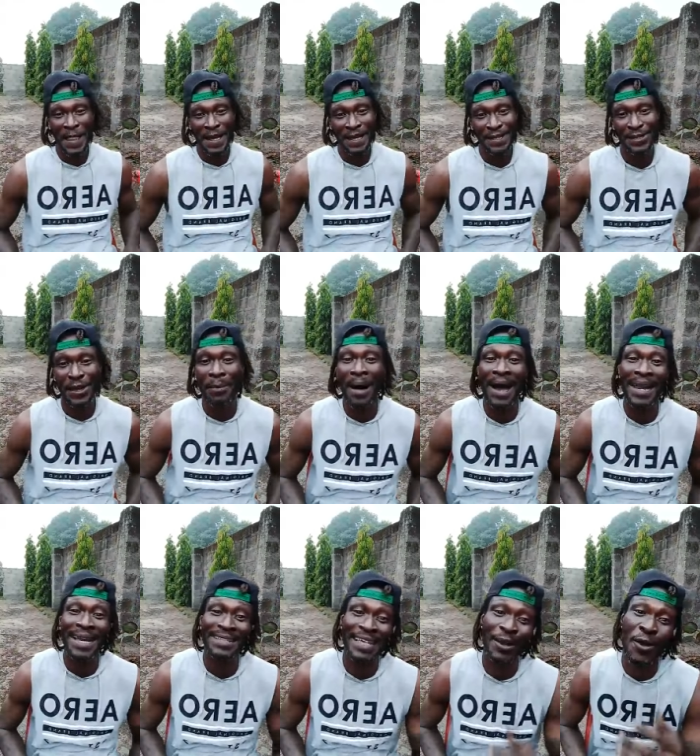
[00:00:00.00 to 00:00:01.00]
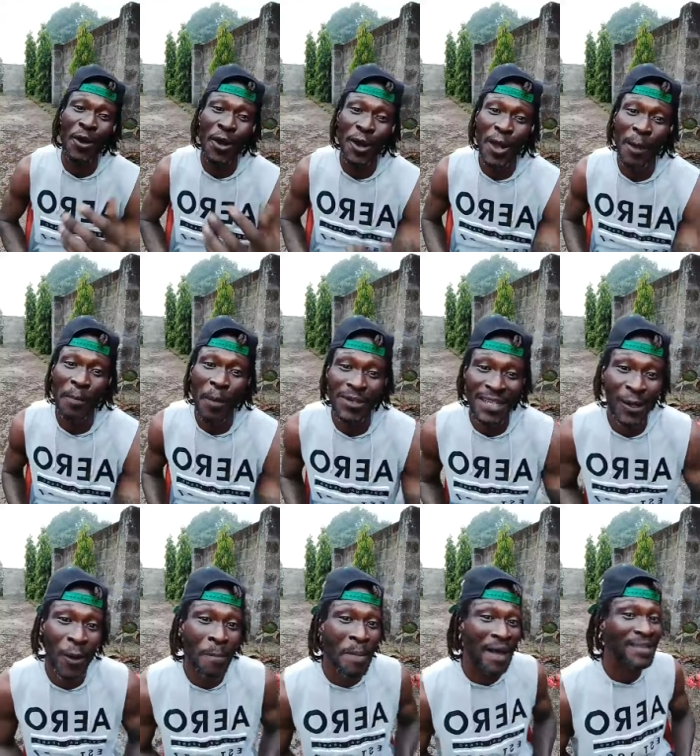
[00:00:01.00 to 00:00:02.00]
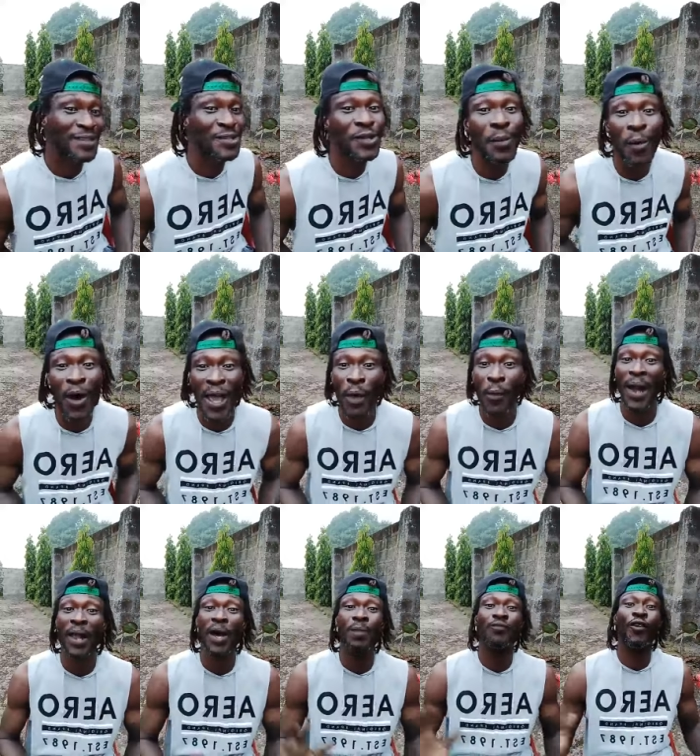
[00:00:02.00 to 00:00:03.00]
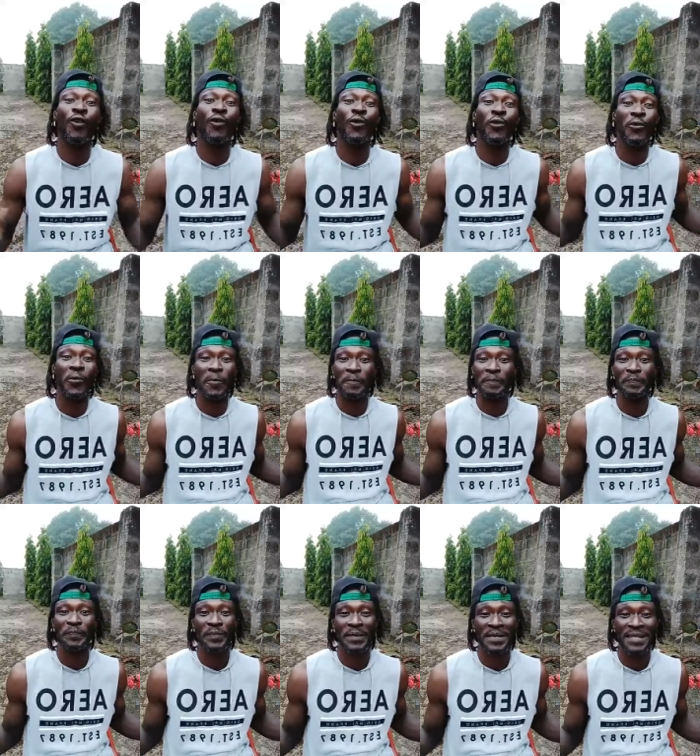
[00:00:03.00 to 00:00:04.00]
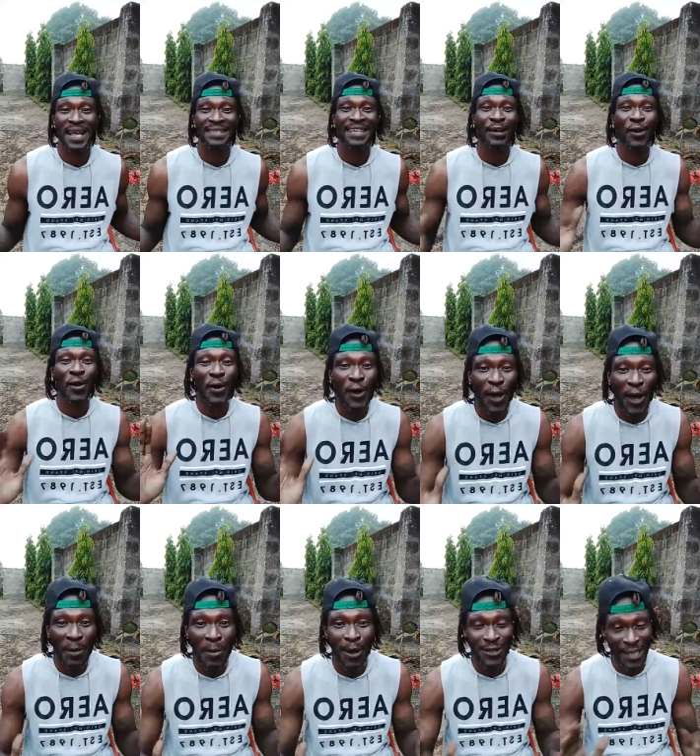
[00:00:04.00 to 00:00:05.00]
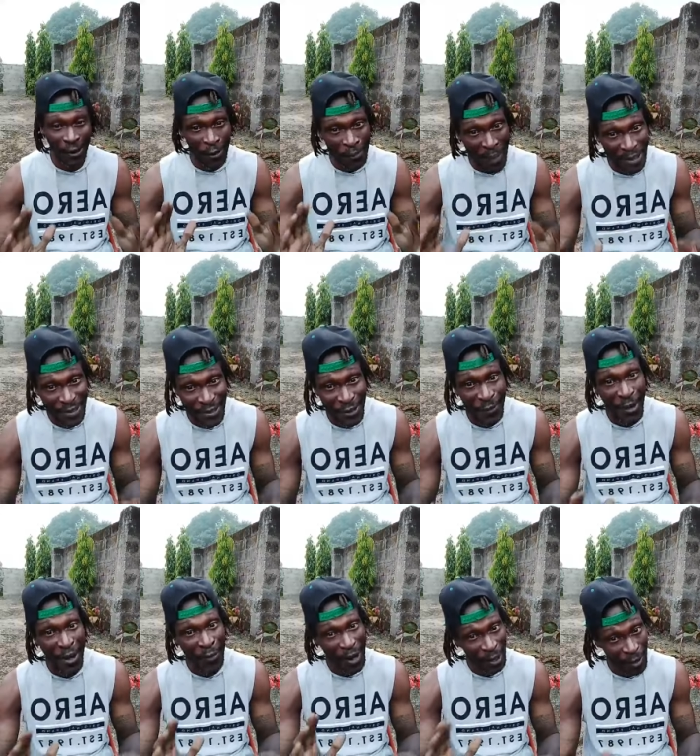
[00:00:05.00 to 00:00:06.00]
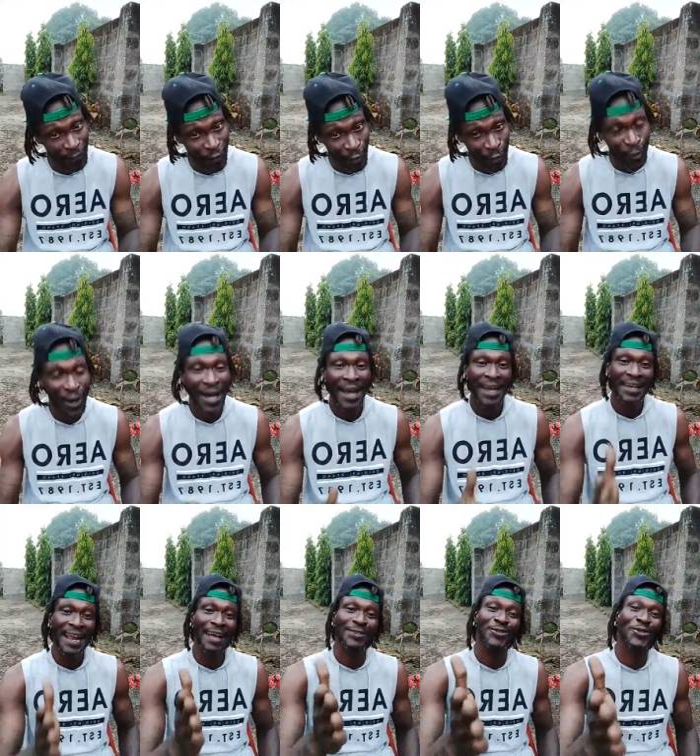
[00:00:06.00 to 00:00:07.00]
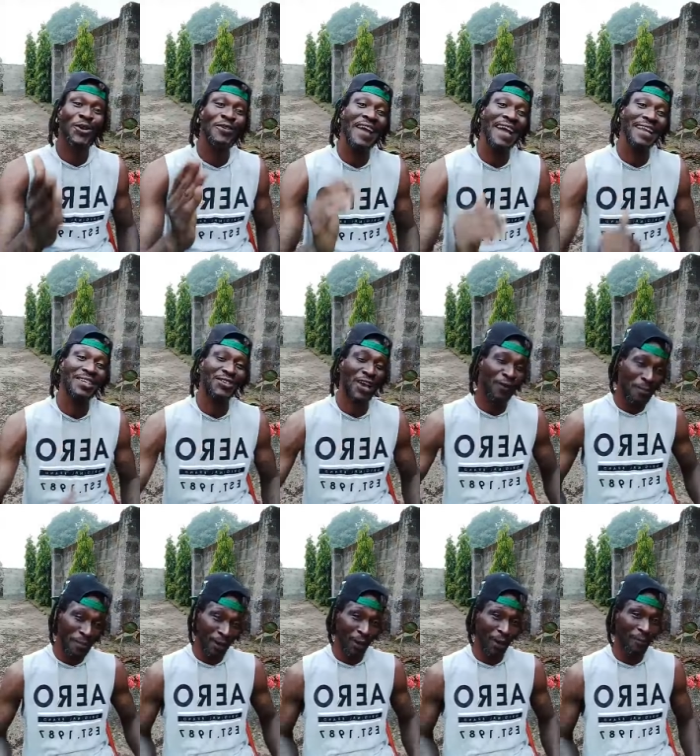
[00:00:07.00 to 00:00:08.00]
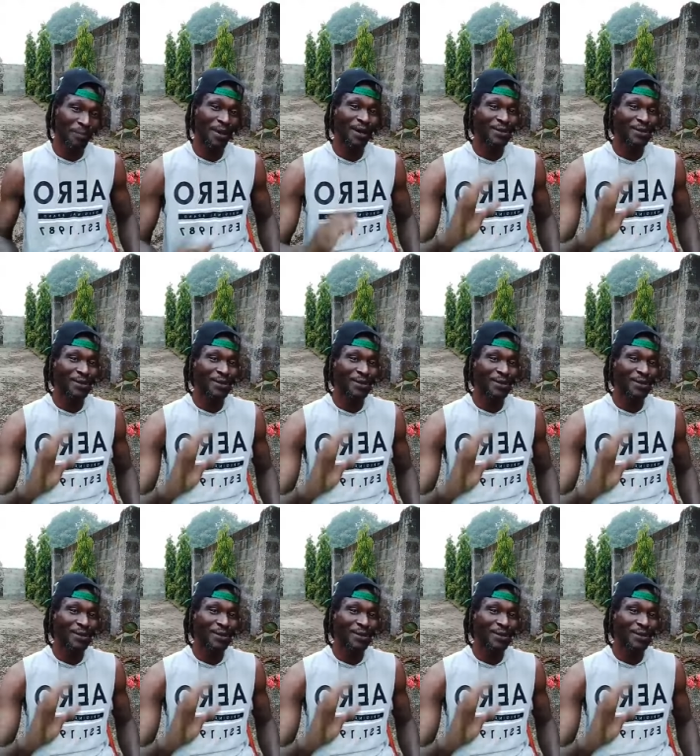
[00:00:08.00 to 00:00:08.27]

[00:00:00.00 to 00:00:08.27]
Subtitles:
So man, a salon club or salon party no more a welcome for go. Na salon club or salon party no more a welcome for go. Na story I dey try for build up.